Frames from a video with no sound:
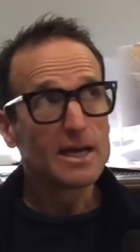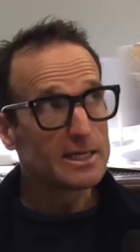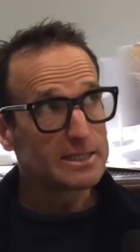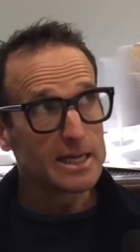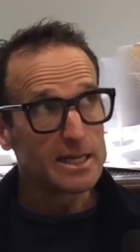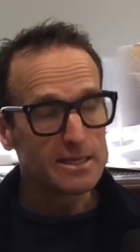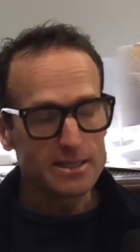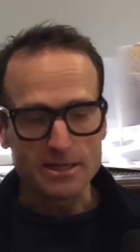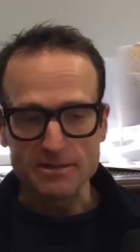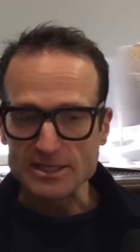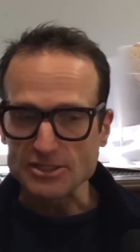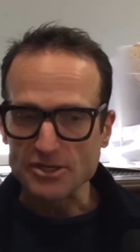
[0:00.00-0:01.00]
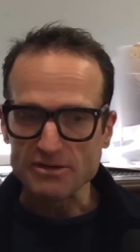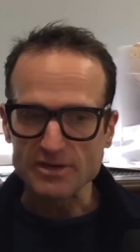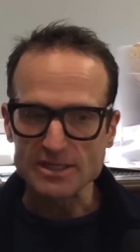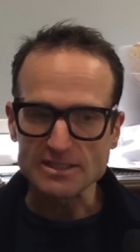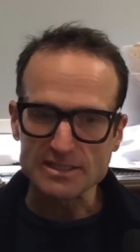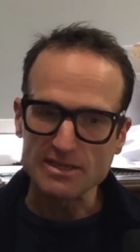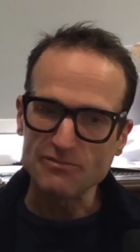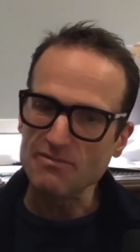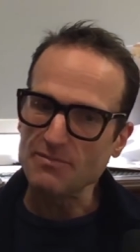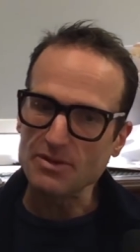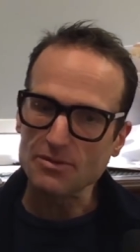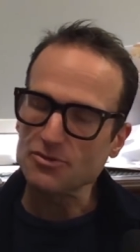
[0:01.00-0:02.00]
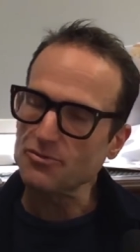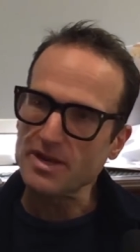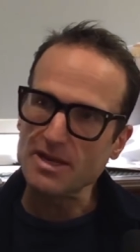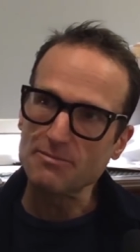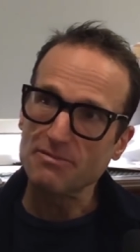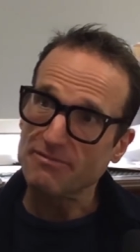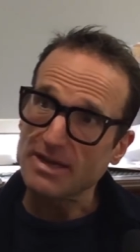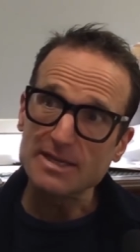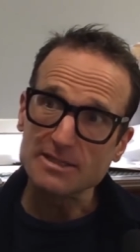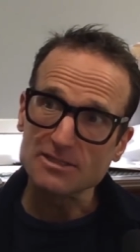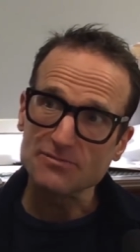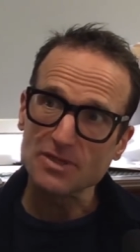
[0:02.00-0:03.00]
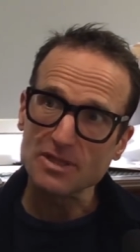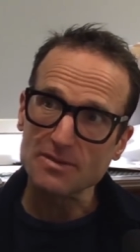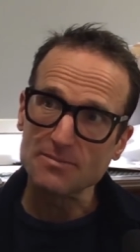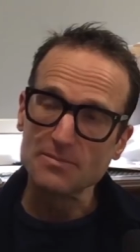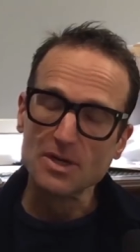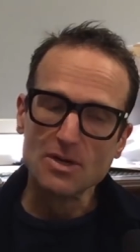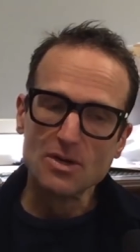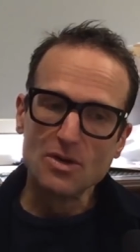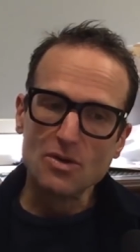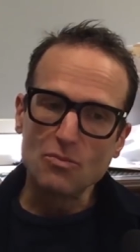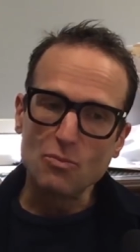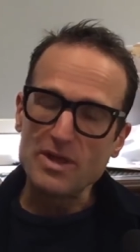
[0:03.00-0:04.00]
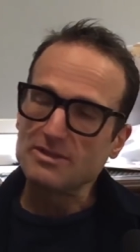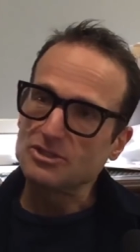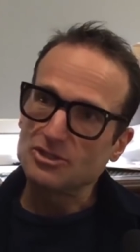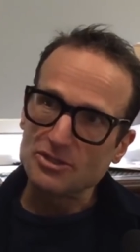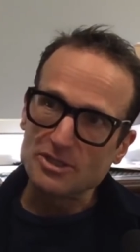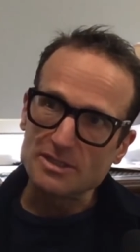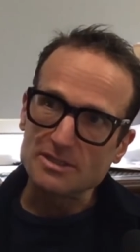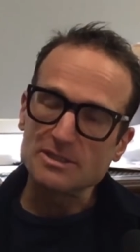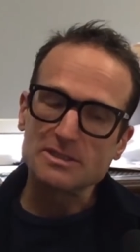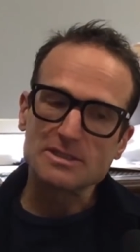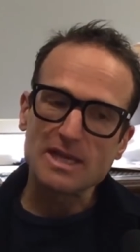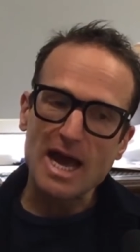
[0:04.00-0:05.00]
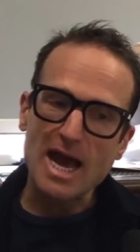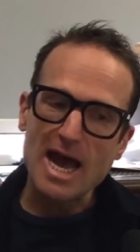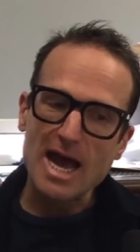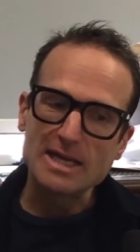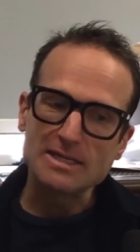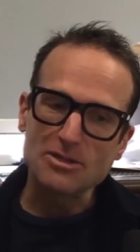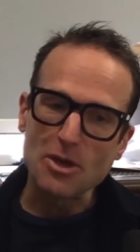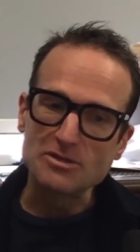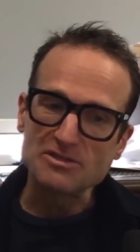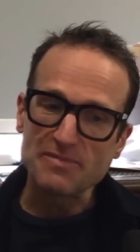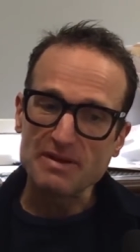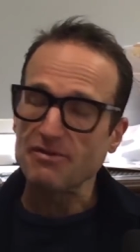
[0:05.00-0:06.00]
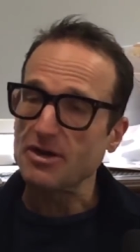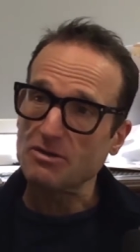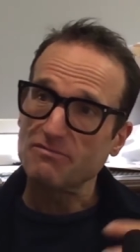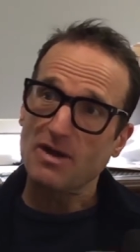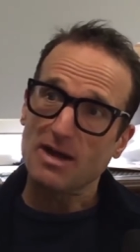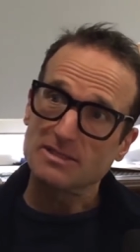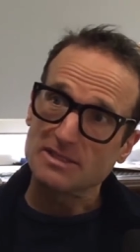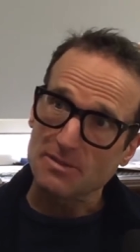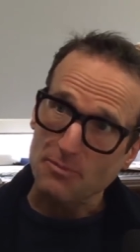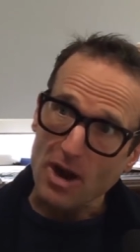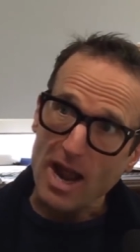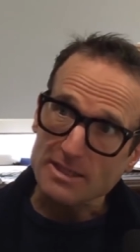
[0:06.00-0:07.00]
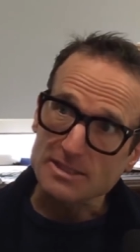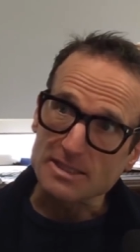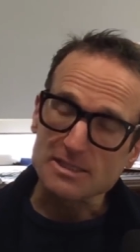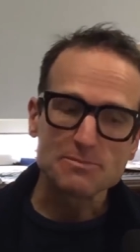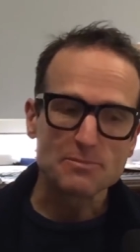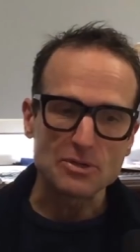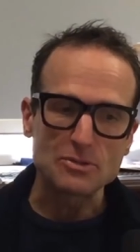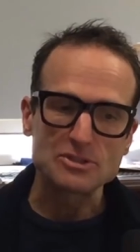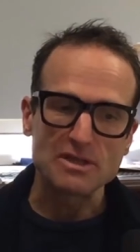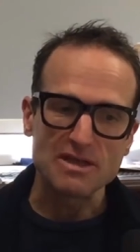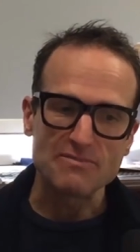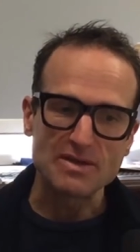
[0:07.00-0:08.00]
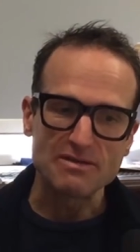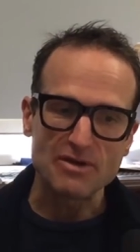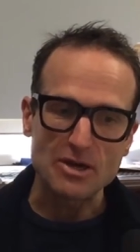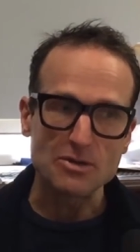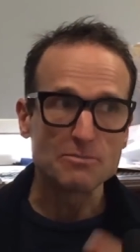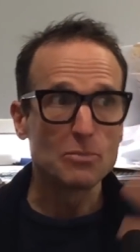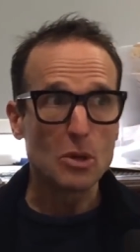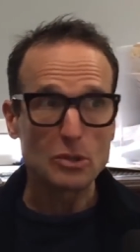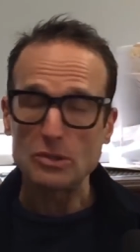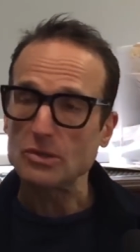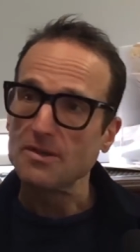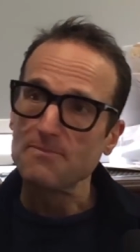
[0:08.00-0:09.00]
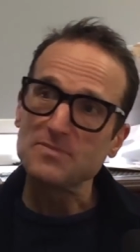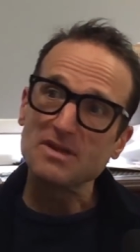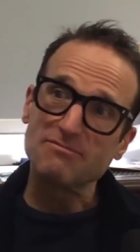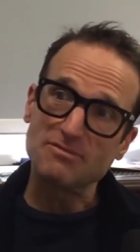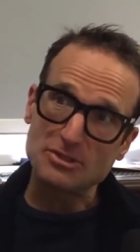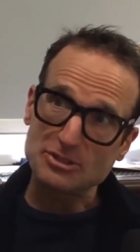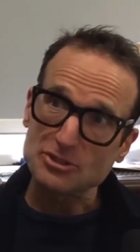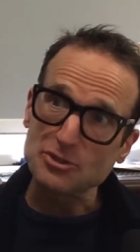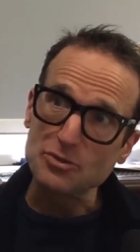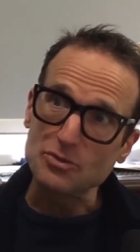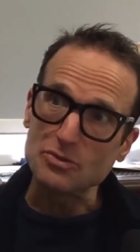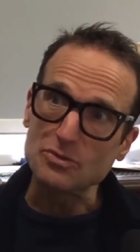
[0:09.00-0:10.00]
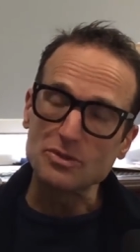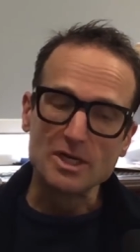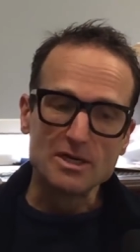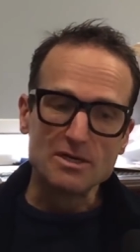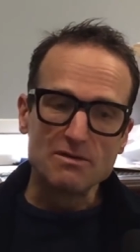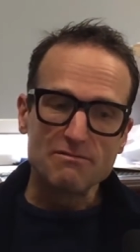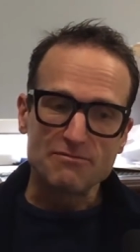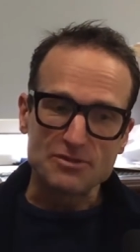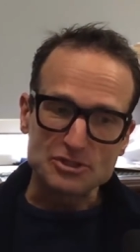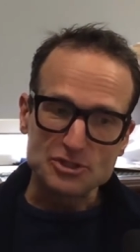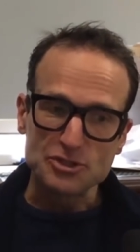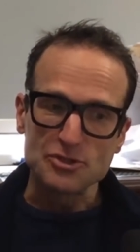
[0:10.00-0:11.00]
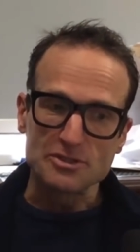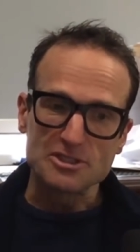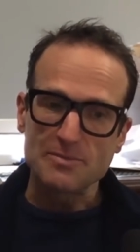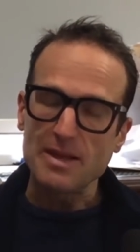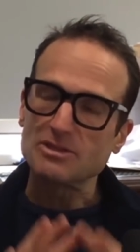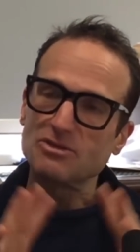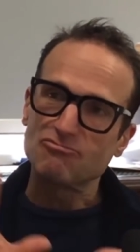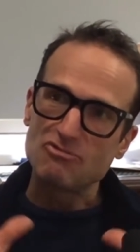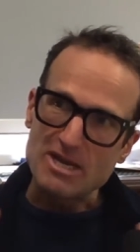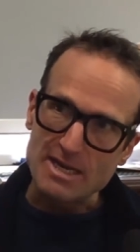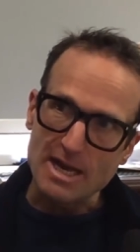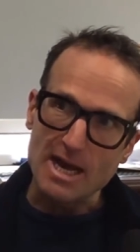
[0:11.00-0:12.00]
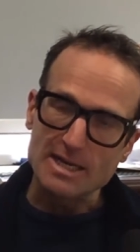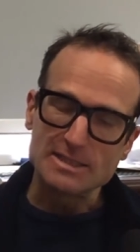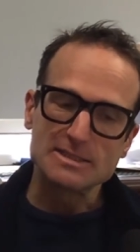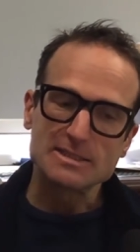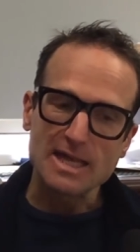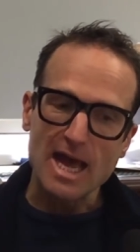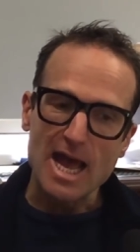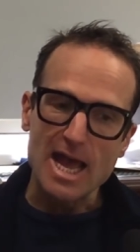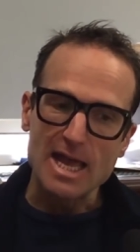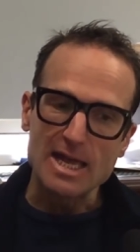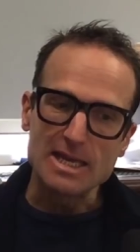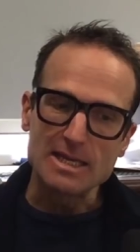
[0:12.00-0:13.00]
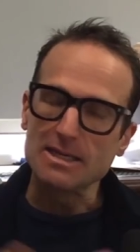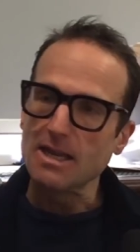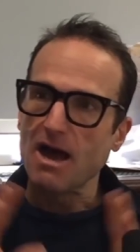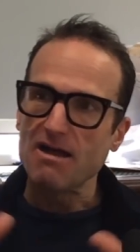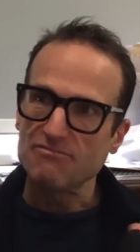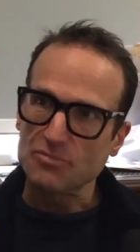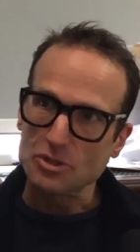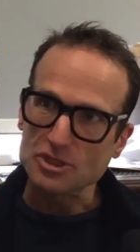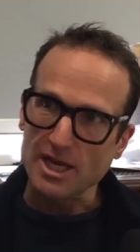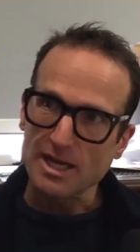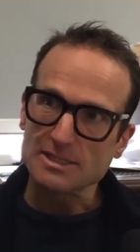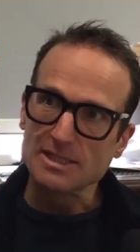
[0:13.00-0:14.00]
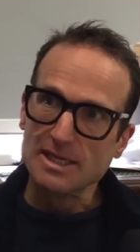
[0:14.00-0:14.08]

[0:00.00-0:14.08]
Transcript: And here, you know, this university, we built three pavilions for them right. with students, and those have been very good for us as a practice, but also they've been a very good model for the school, for the students to be able to realise a live project.